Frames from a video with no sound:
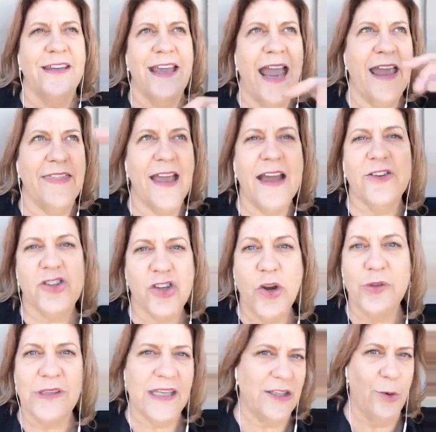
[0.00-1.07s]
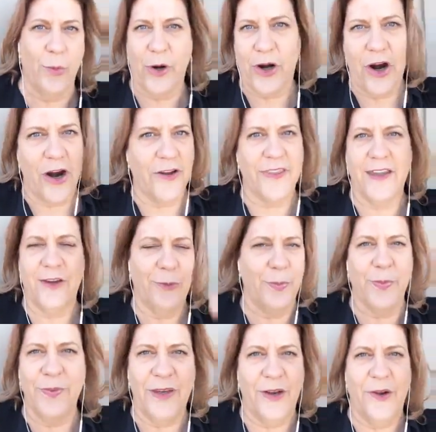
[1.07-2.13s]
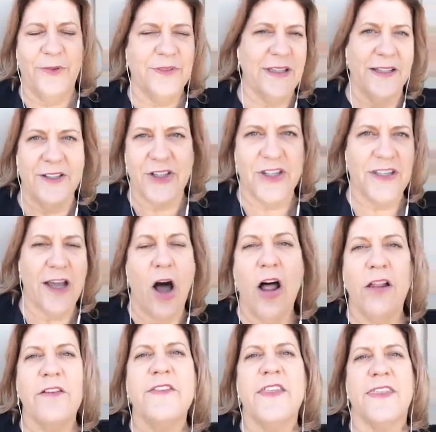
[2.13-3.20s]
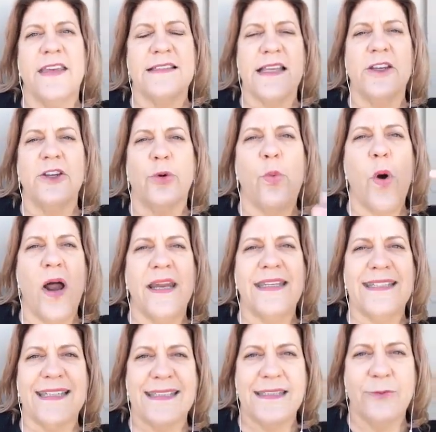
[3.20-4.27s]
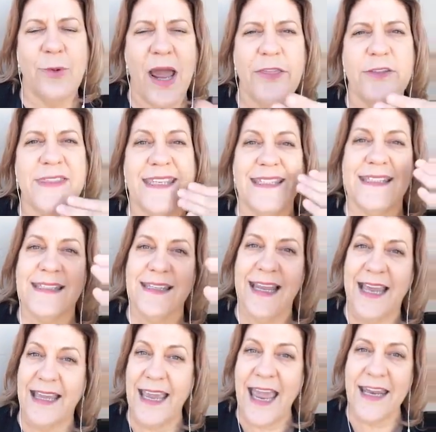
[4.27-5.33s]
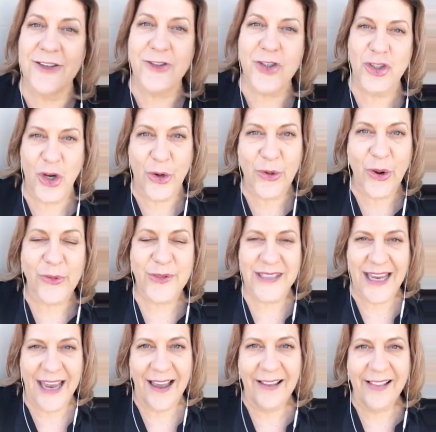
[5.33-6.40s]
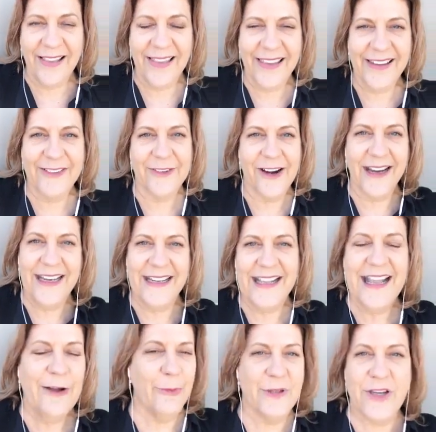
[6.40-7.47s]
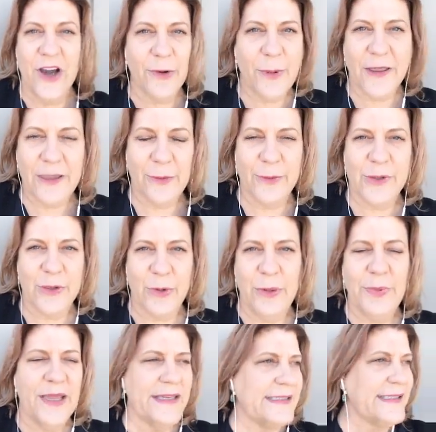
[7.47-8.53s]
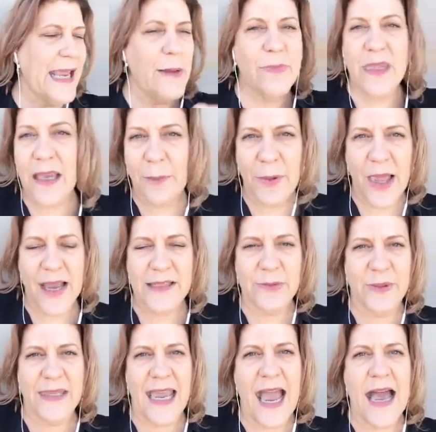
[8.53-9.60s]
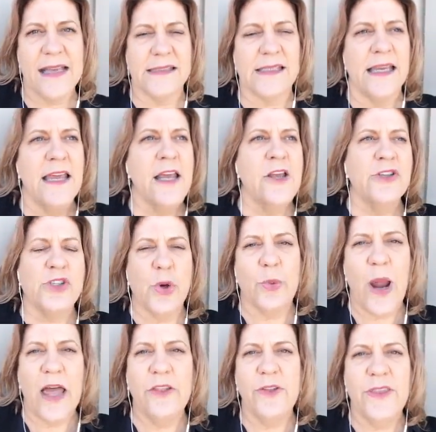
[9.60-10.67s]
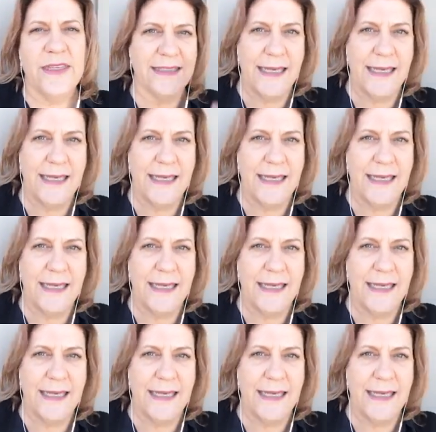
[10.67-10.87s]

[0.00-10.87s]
and that shows that you work hard, that you're diligent, all of the things that you're wanting to, rather than, again, show don't tell, right? We talk about that with screenplays. Same thing applies with the ask. So rather than